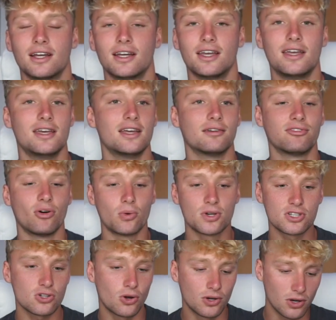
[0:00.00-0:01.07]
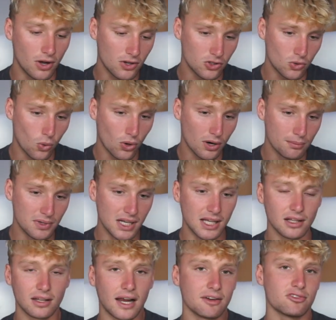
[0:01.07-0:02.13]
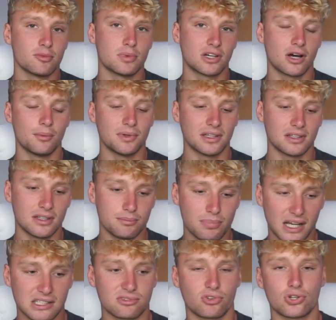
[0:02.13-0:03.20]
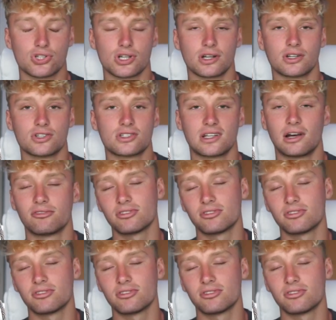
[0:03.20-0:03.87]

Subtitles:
And focus on your immediate life and becoming the best version of yourself.